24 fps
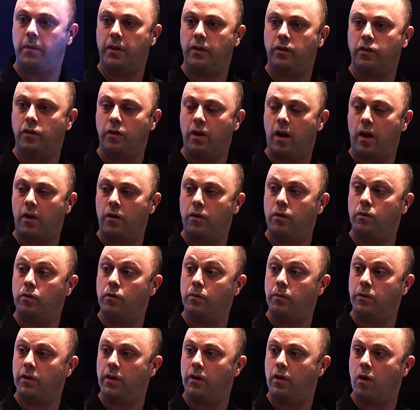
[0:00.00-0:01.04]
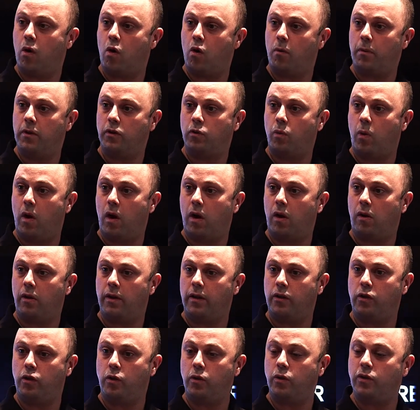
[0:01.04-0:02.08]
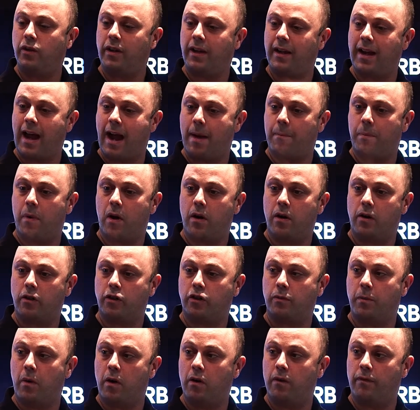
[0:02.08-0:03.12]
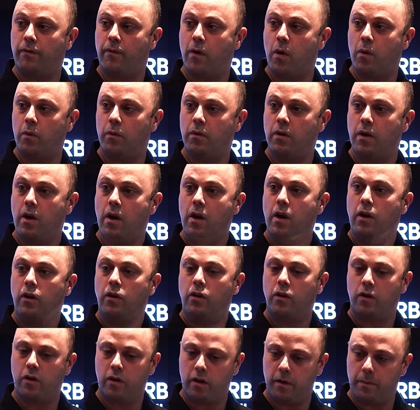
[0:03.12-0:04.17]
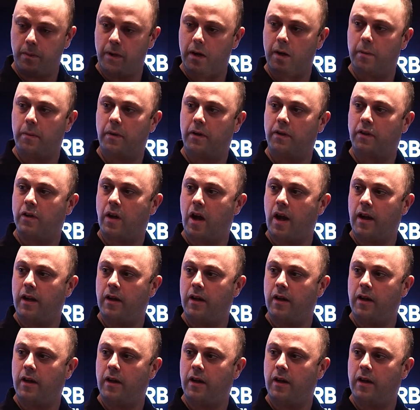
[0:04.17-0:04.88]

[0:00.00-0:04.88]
into other rooms in the home as well. And using an app on our smartphone, you're going to be able to tie